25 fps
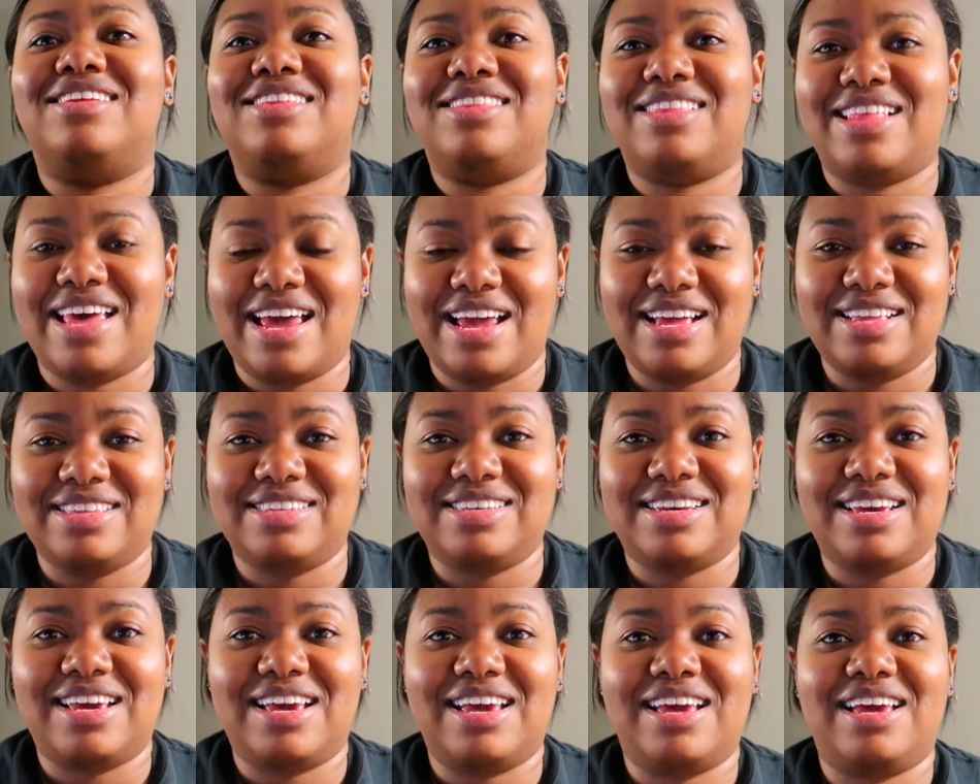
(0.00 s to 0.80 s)

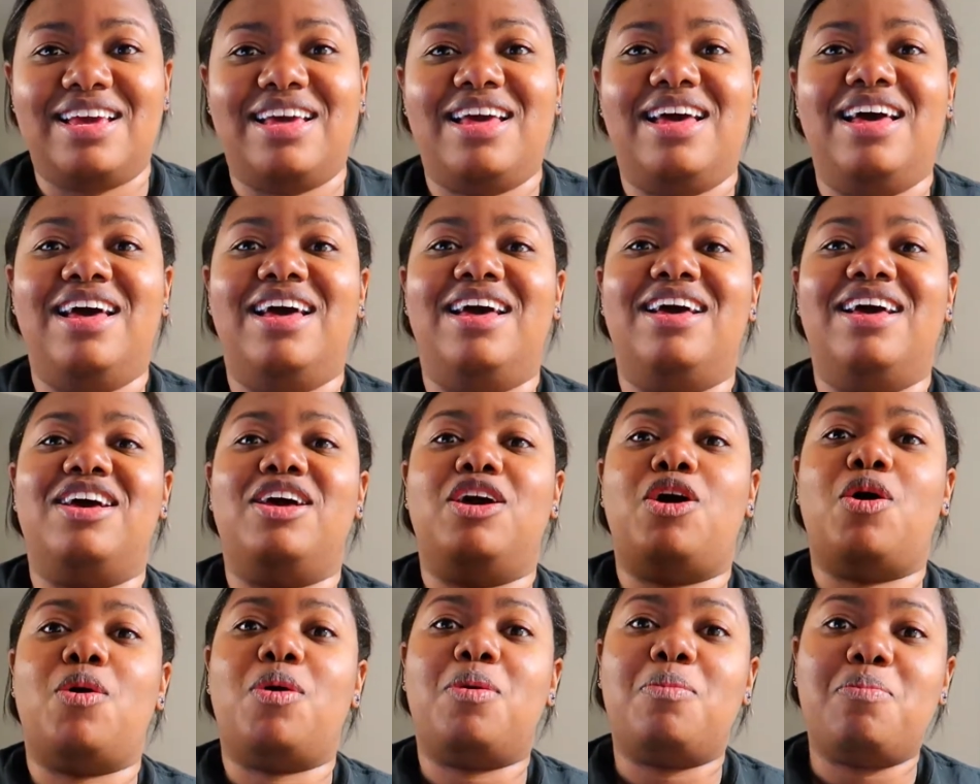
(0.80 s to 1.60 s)
landing,
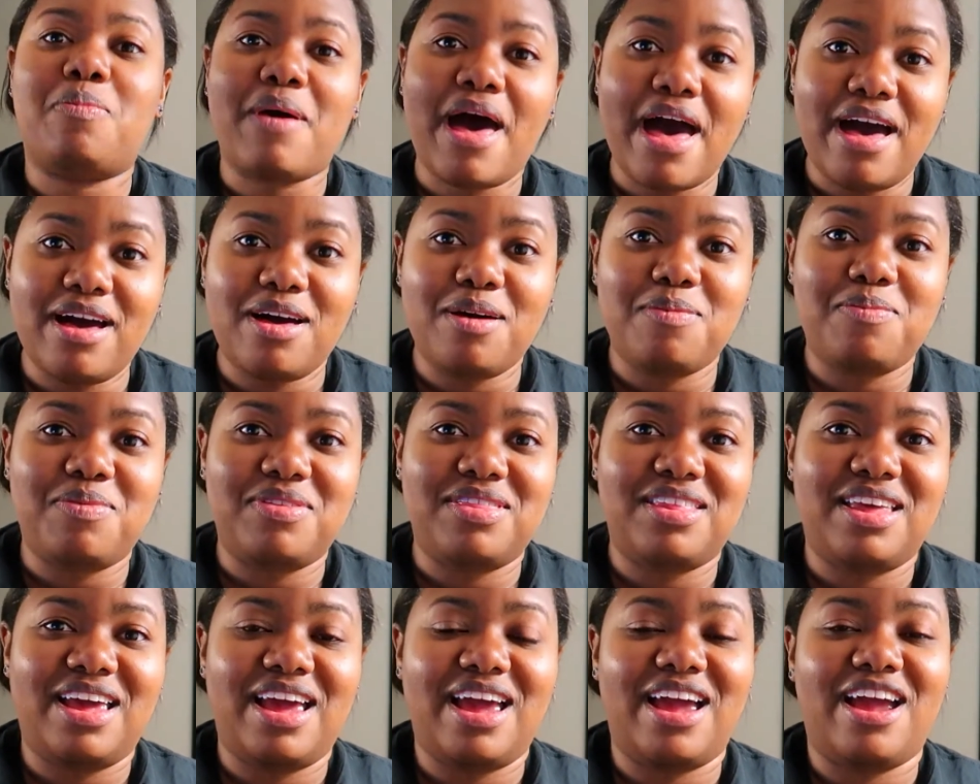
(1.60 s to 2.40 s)
going back up in
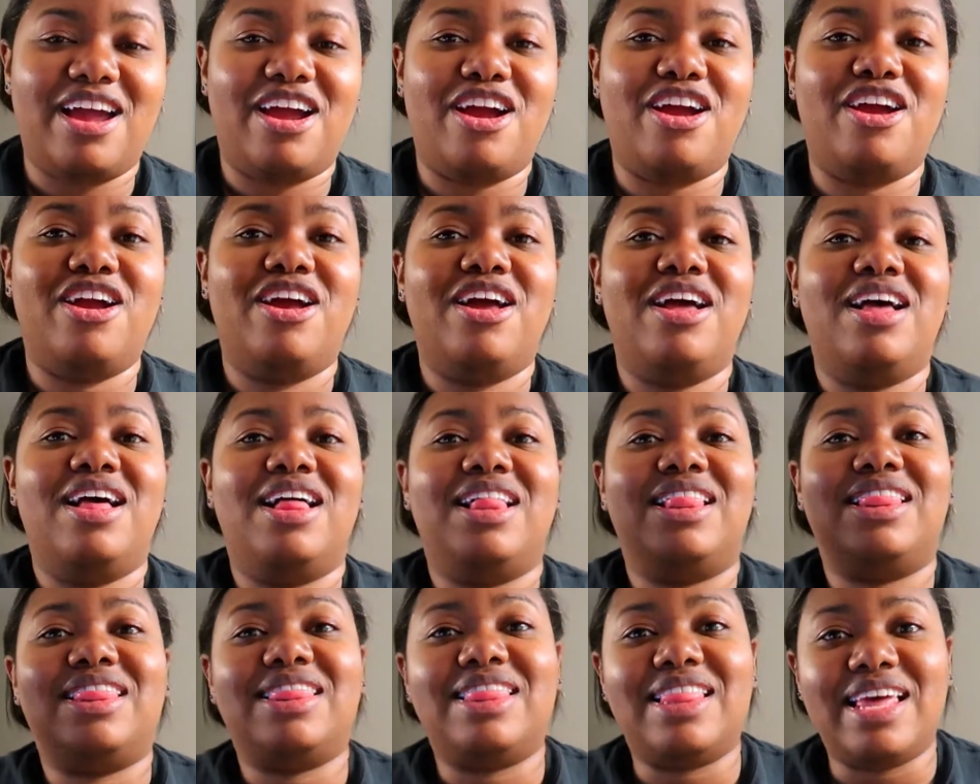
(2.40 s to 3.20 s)
the air,
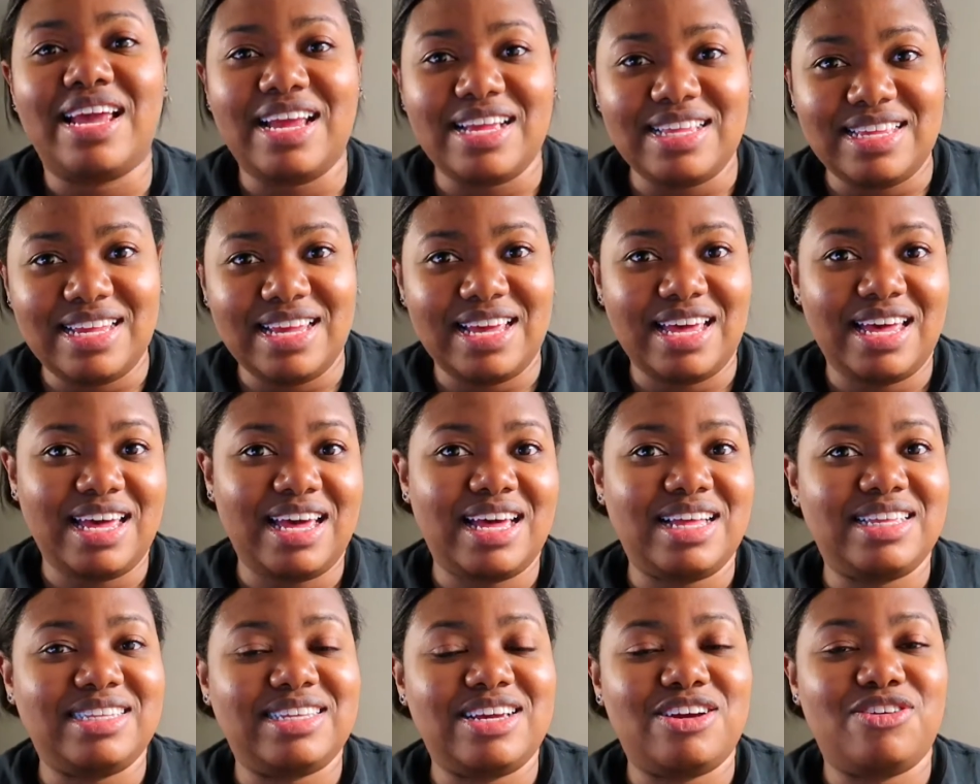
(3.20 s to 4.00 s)
landing
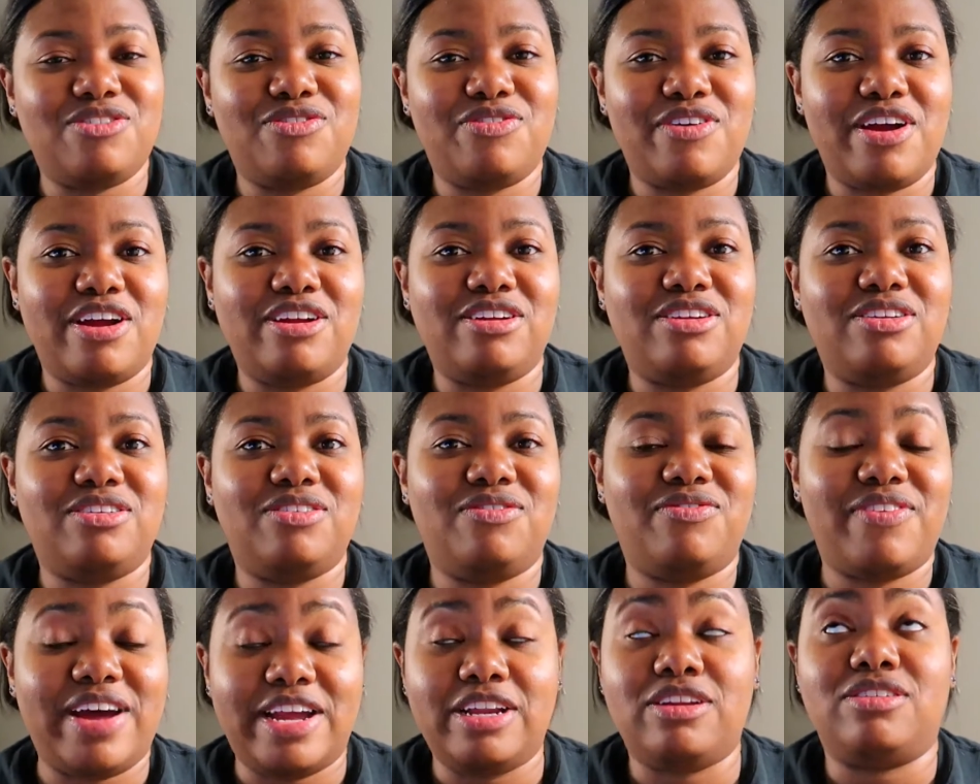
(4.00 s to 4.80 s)
again to their
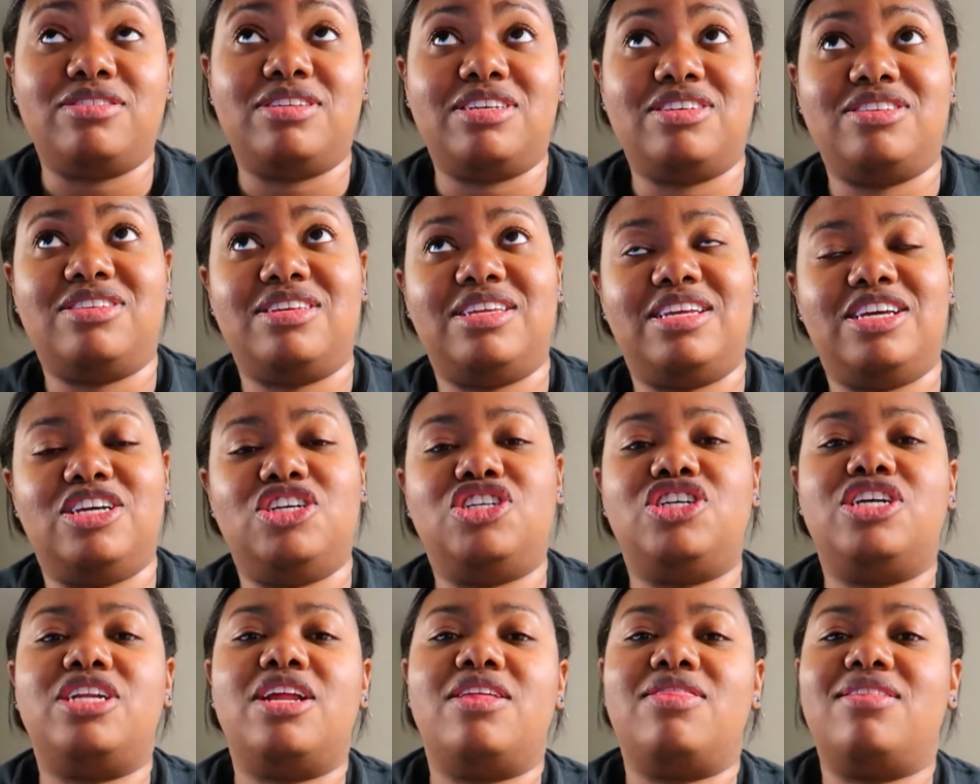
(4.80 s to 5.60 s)
final
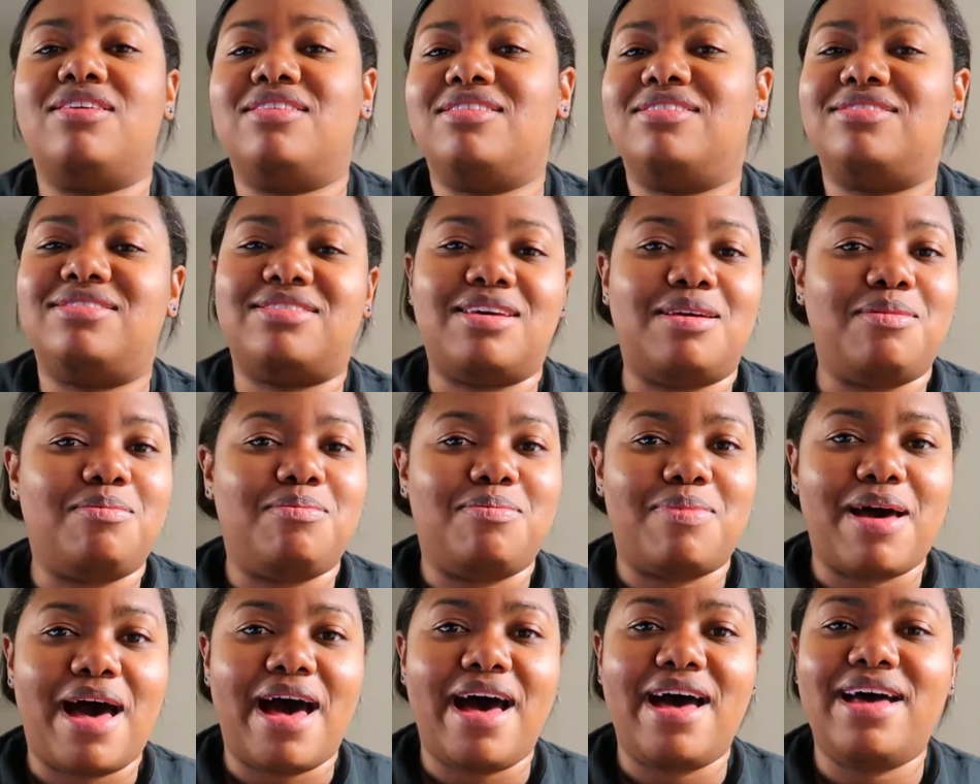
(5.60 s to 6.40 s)
destination and then the same
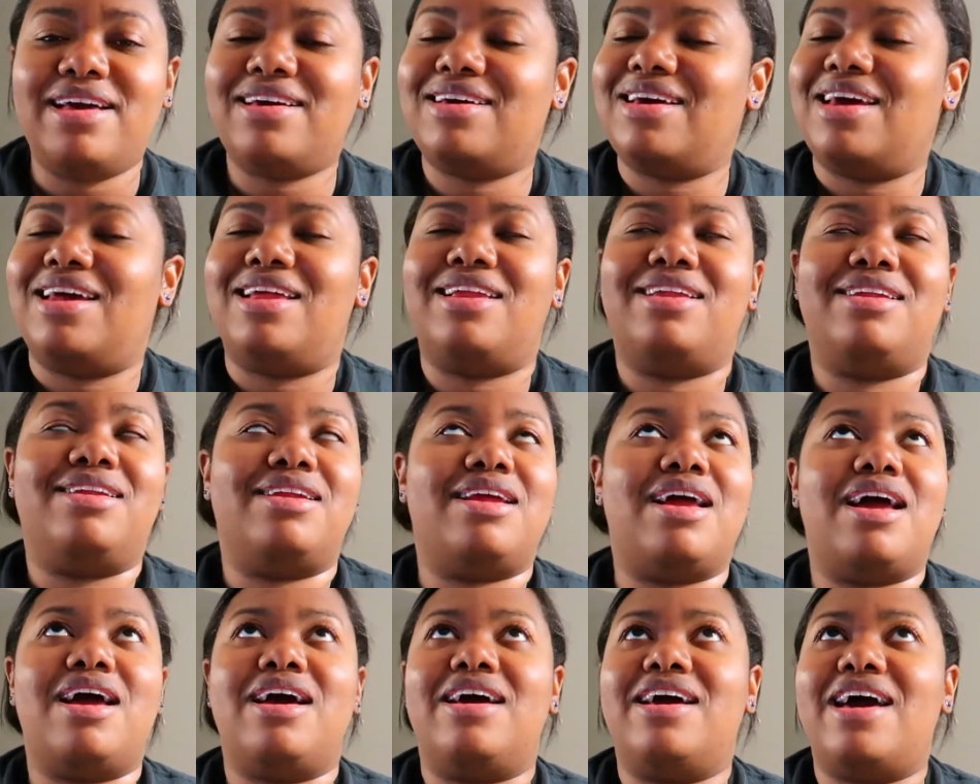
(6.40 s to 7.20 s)
back.
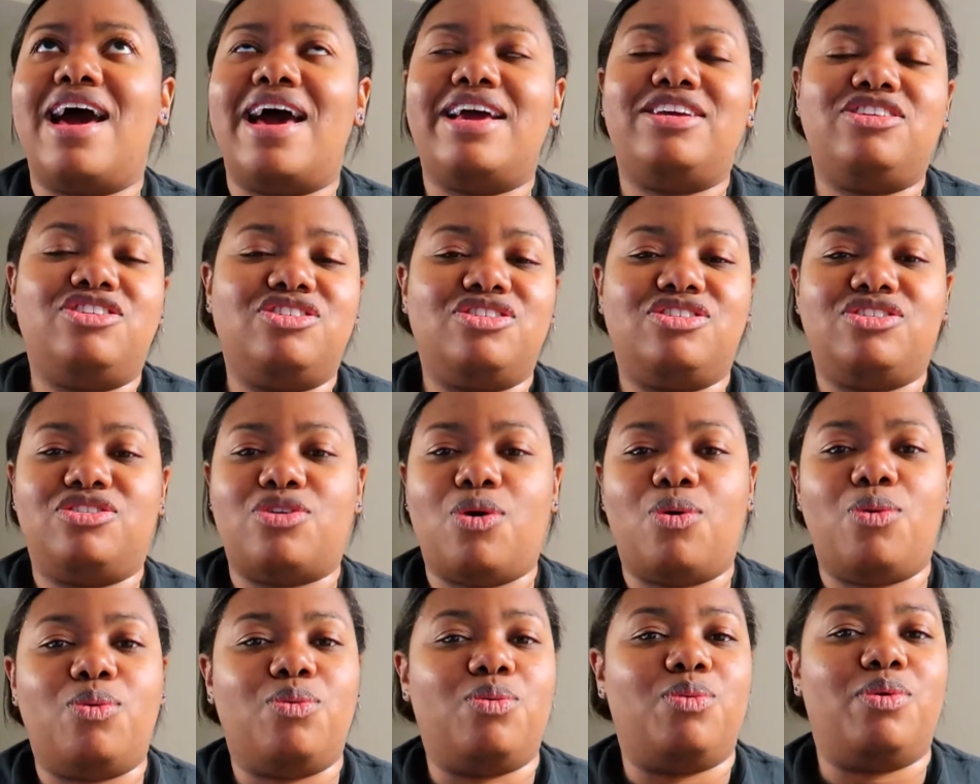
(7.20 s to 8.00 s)
And I just
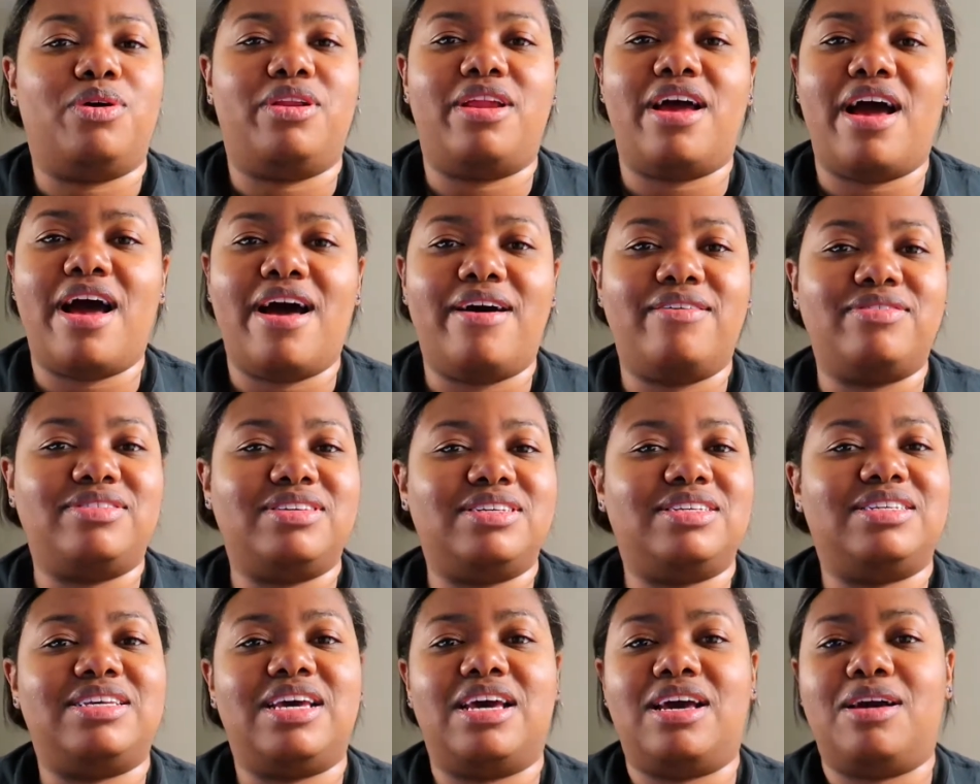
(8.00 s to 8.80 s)
don't want to have
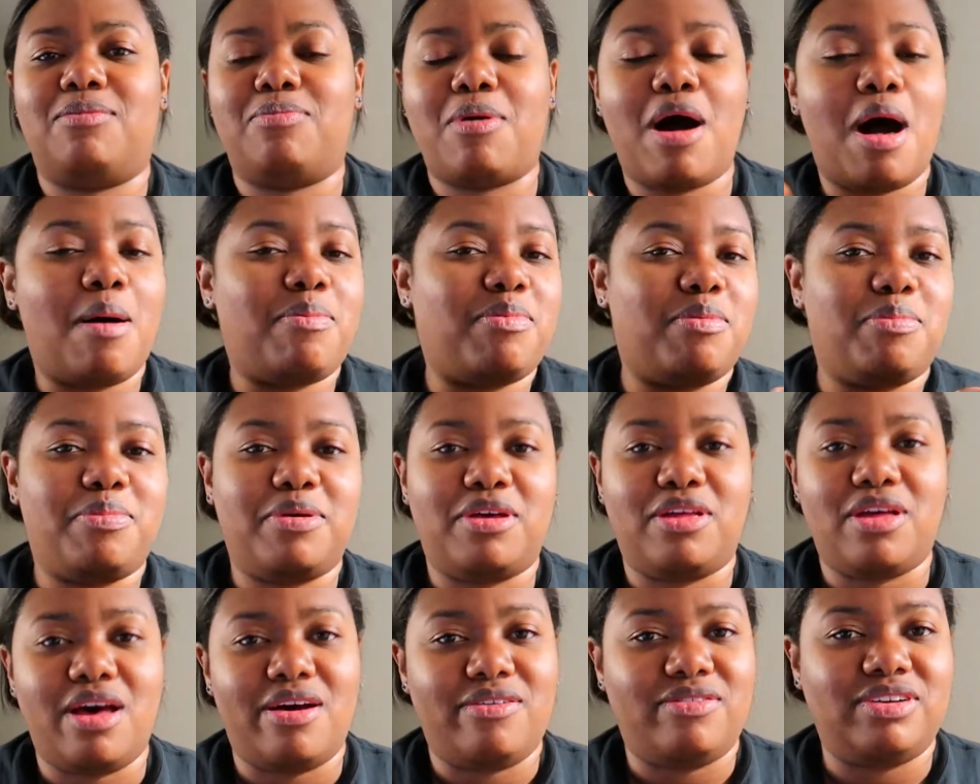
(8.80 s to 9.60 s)
to take pop a
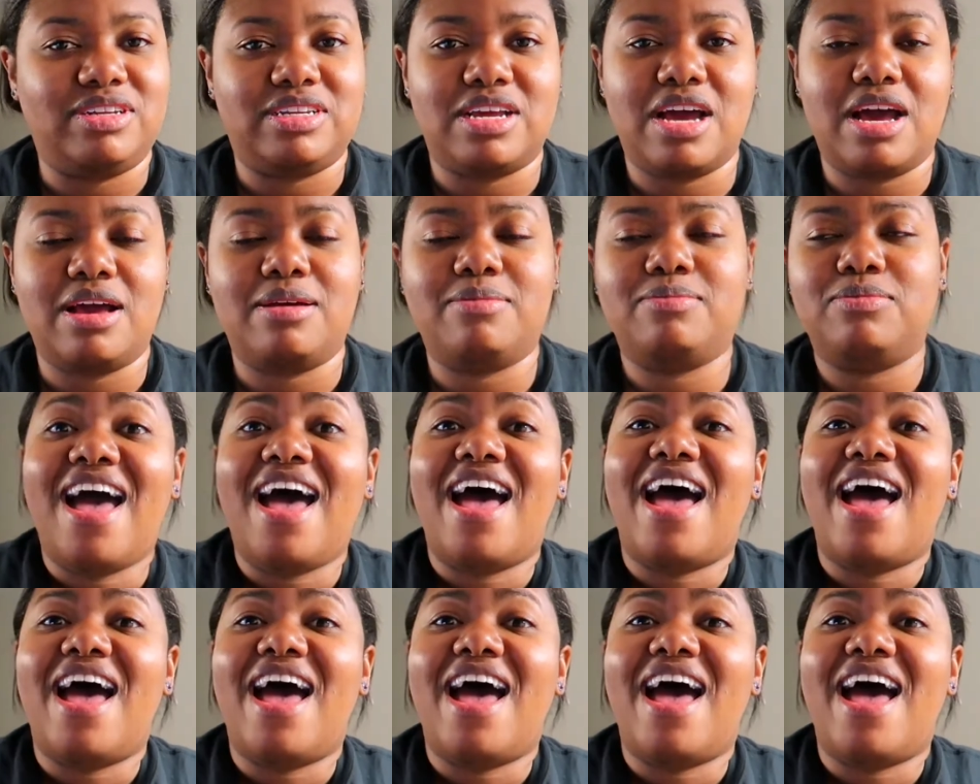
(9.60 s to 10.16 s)
pill every time.